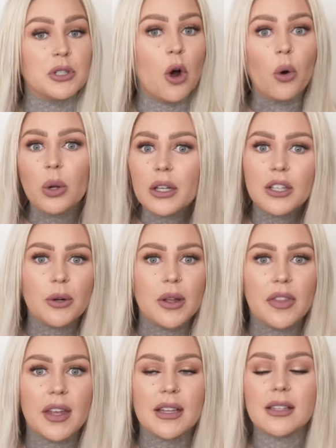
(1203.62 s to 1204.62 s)
totally new
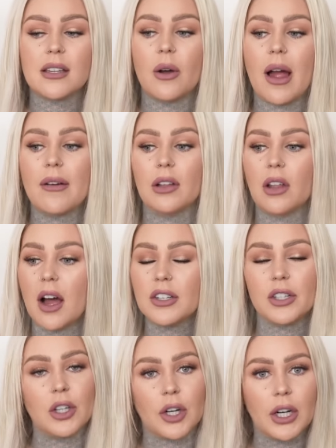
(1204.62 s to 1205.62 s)
at this, so I have a lot
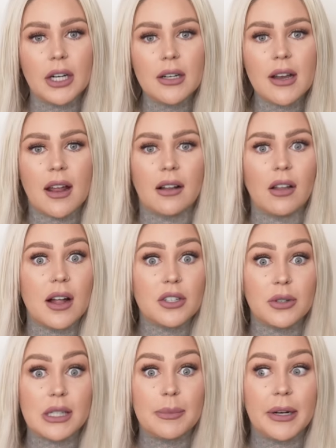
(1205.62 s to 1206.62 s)
to learn and a lot
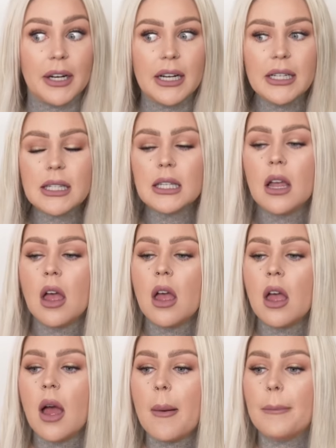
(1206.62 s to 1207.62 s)
to experience.
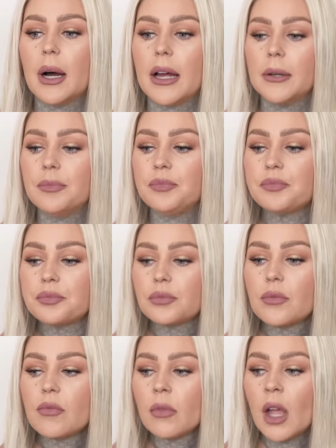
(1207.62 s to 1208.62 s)
But
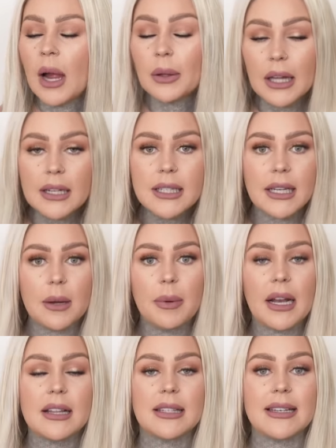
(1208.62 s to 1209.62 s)
I would like to keep
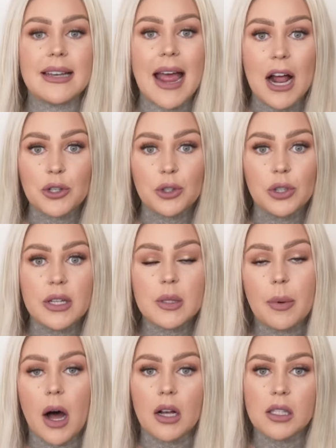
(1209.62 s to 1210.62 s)
it as natural as
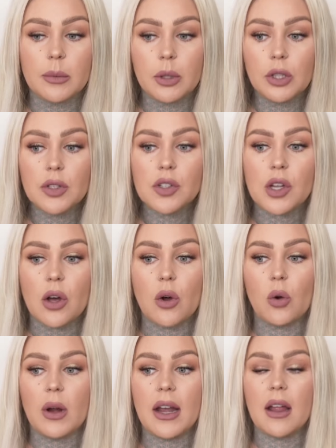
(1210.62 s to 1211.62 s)
possible.
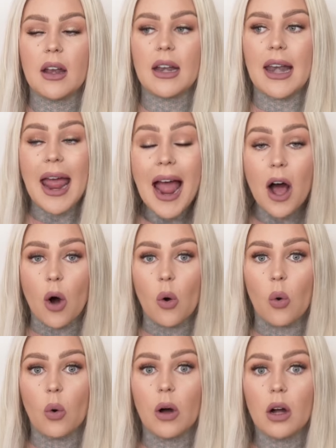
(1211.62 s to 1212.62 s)
So
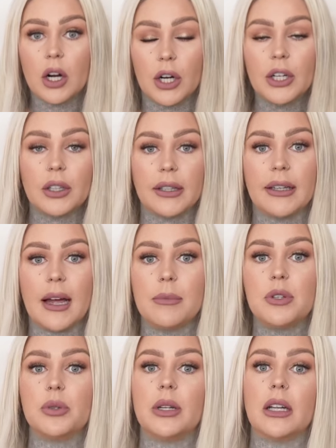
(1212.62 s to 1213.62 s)
now currently
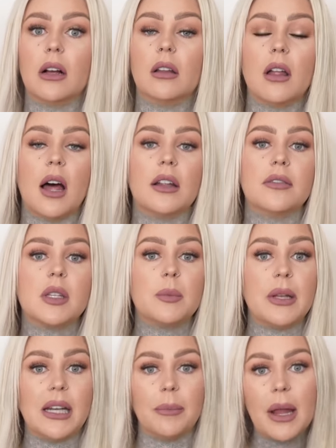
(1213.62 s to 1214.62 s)
I'm doing a lot of
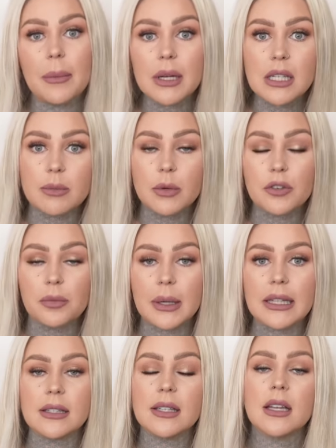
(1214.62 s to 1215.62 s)
spinning babies
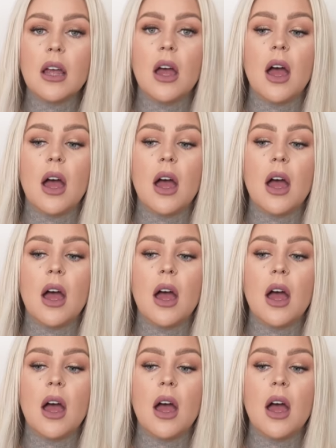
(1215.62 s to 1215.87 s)
movements.